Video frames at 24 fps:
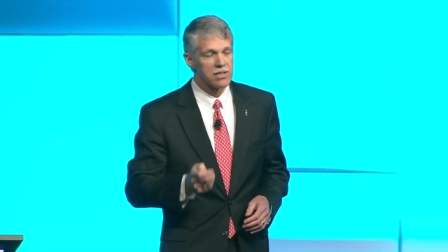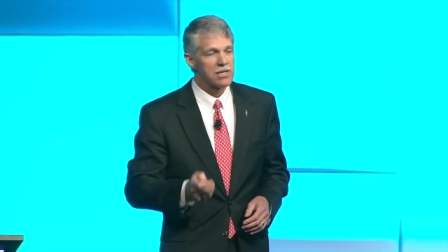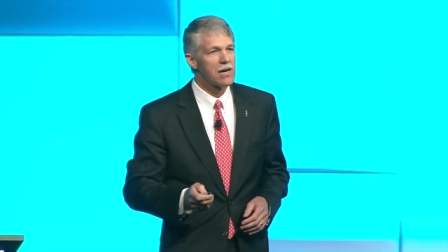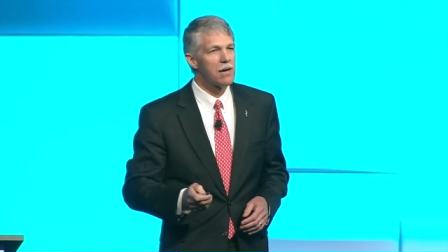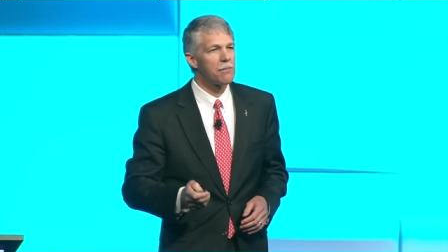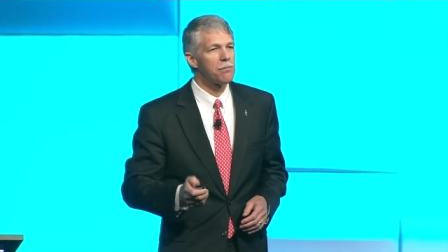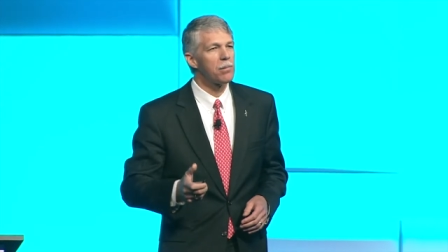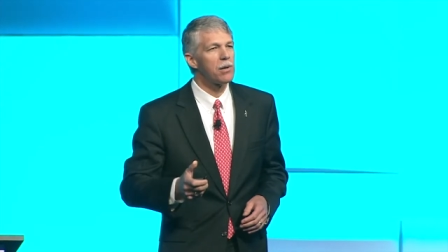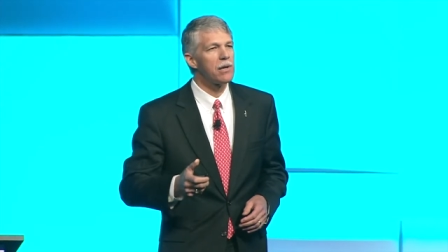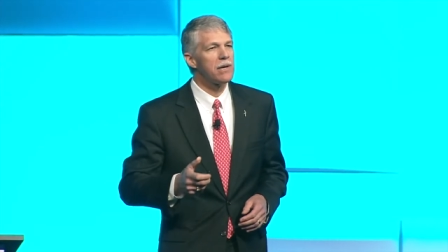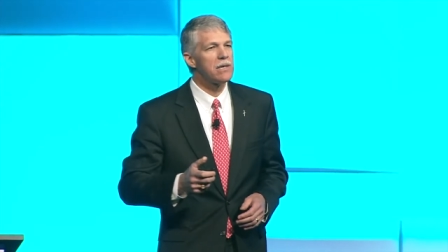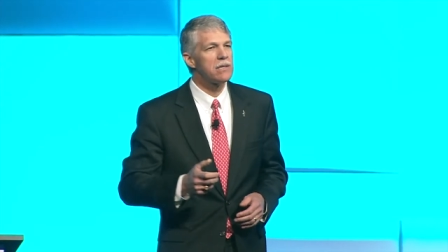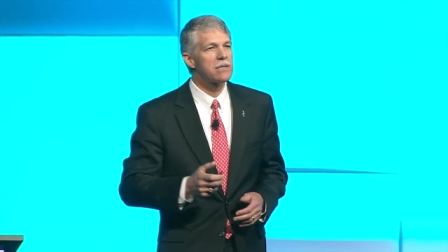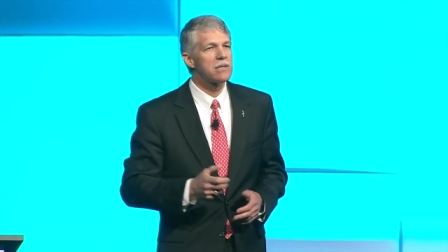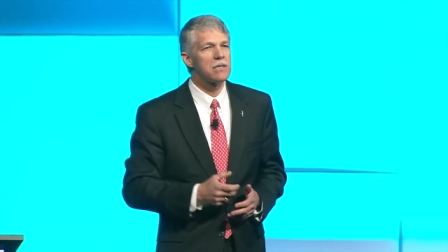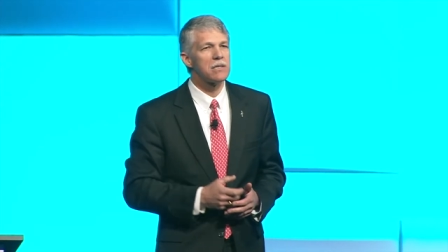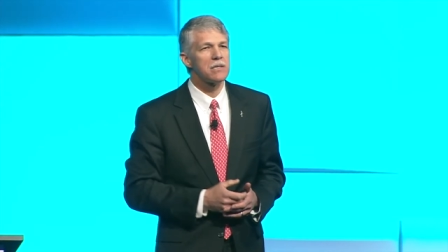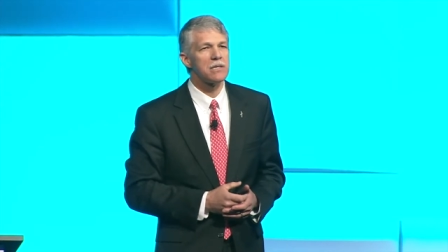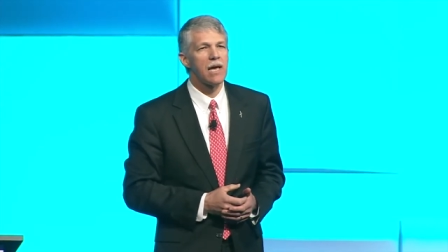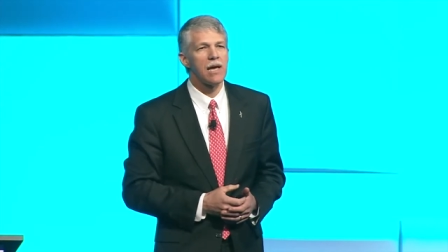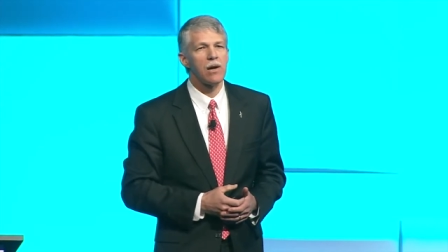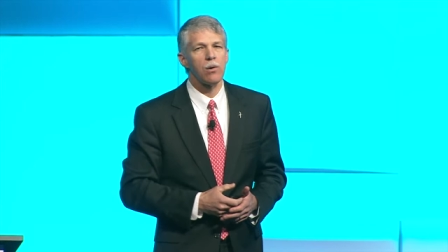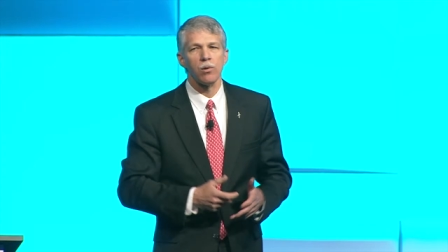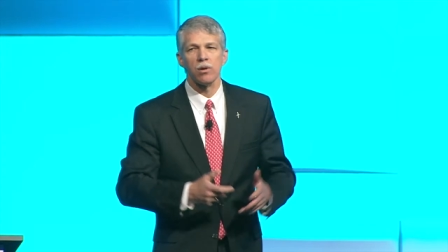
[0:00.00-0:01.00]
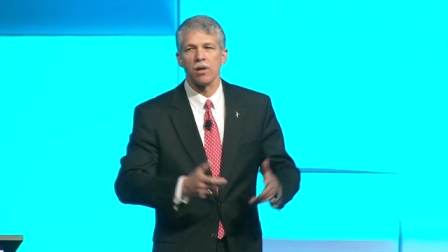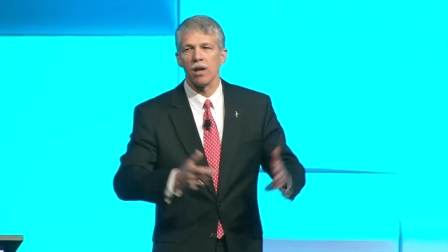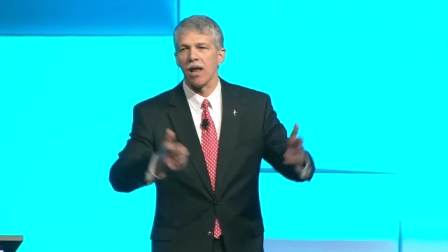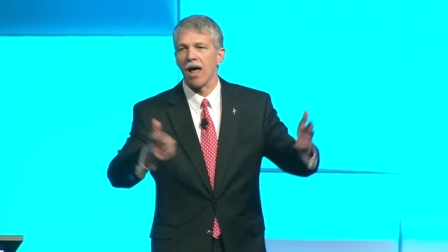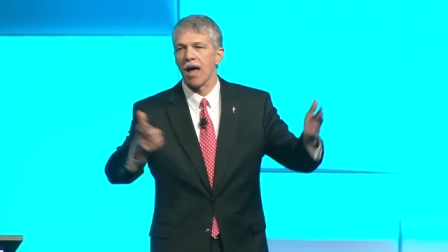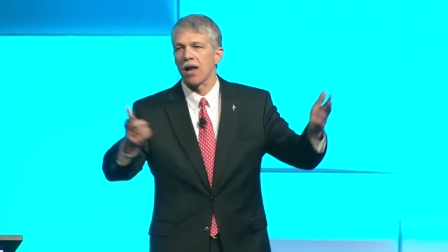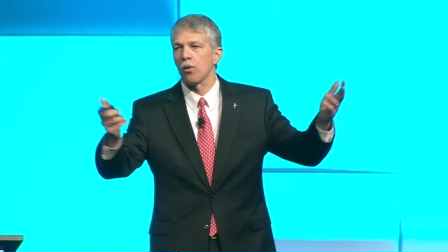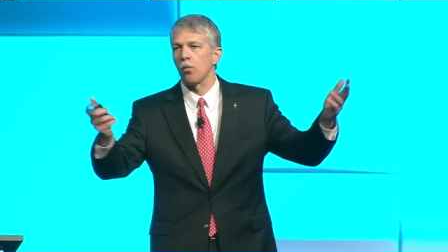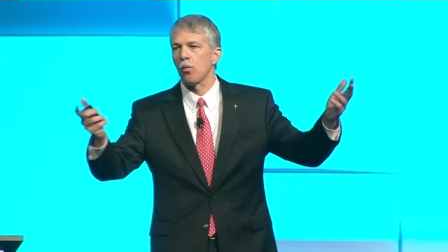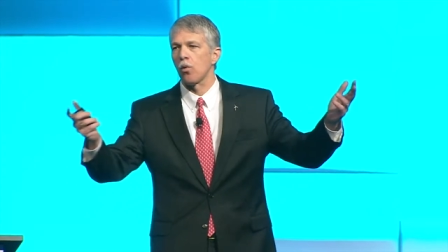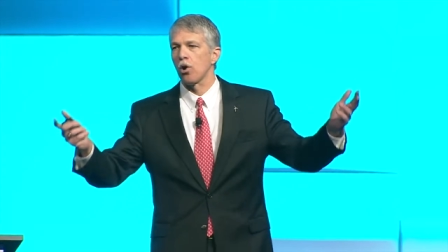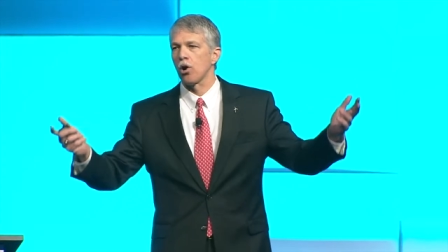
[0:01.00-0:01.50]
And I'm pleased to say, with a
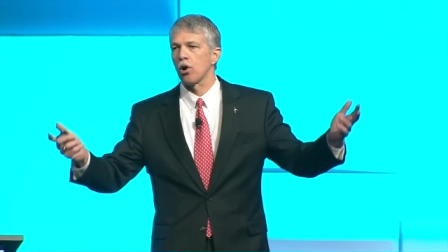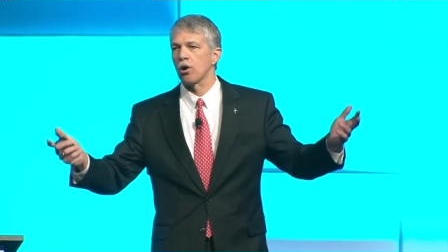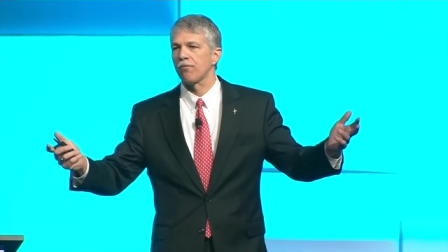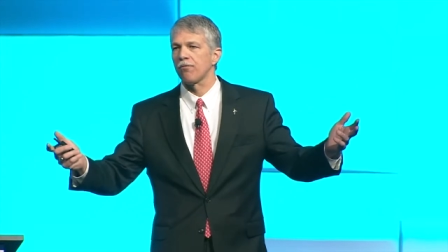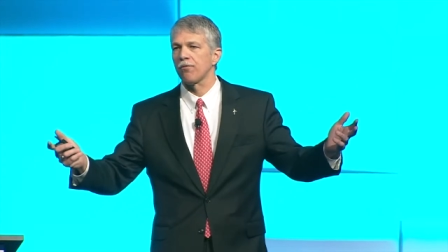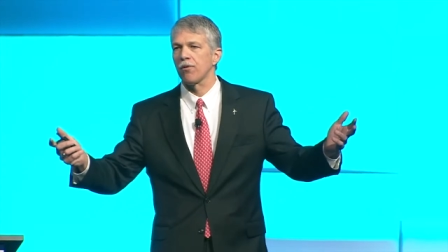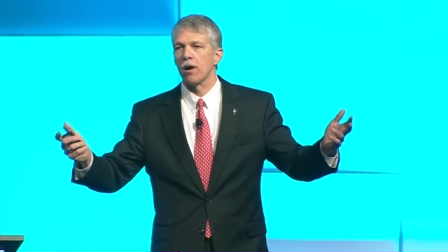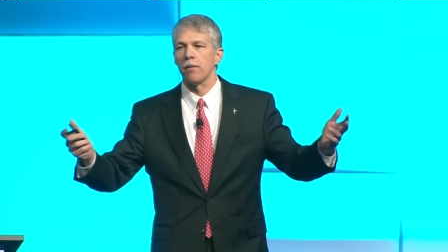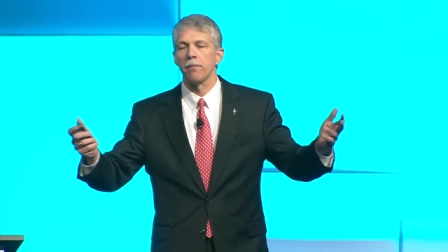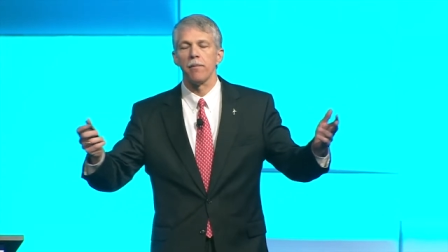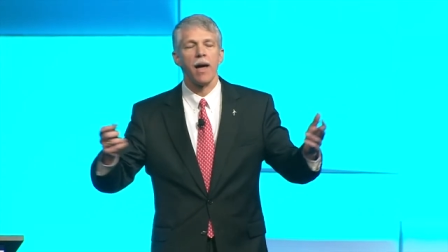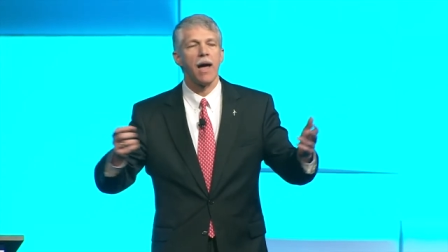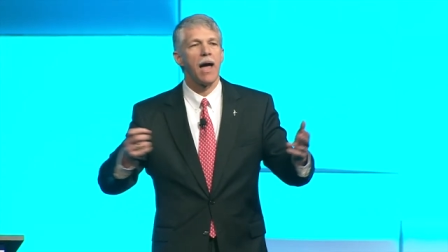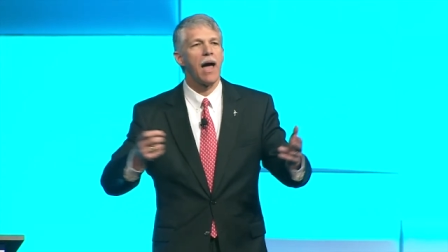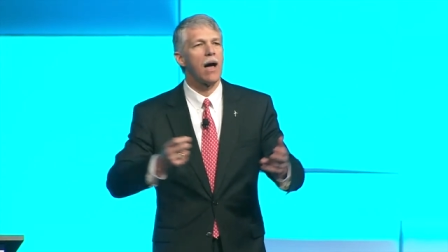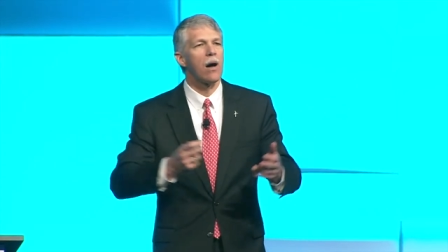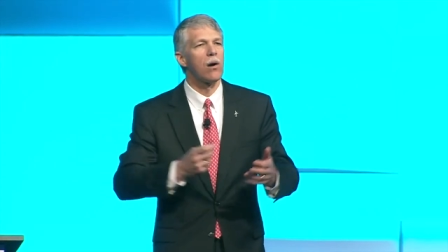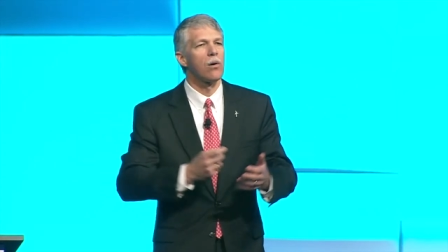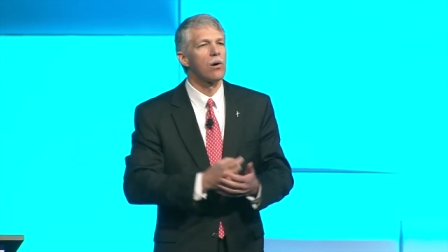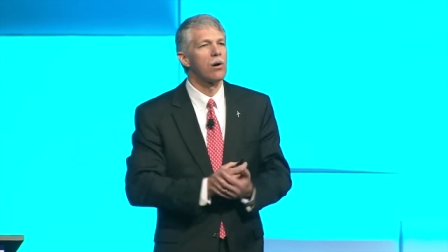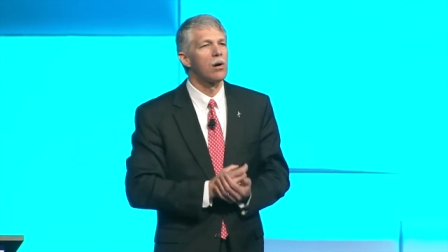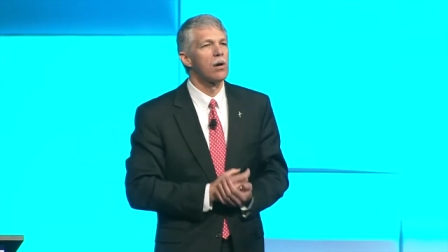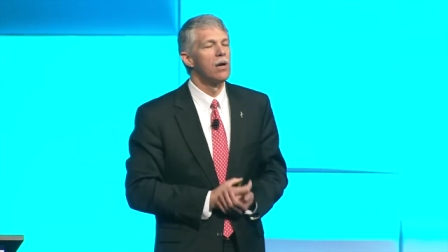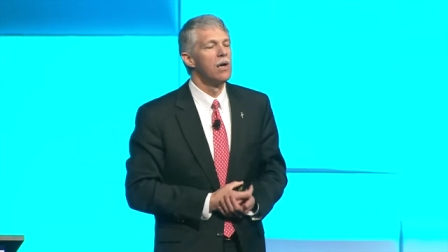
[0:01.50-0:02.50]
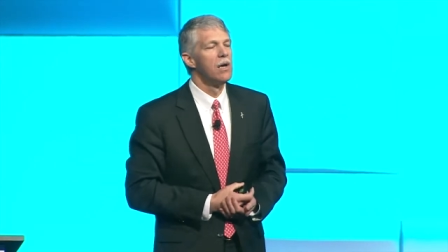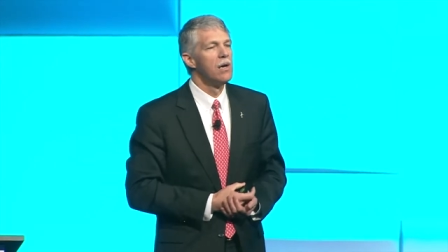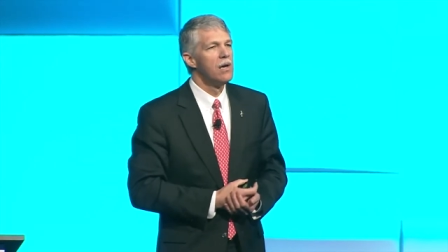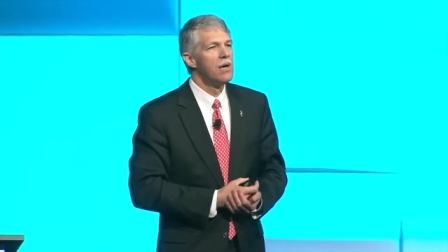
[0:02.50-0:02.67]
lot of work from our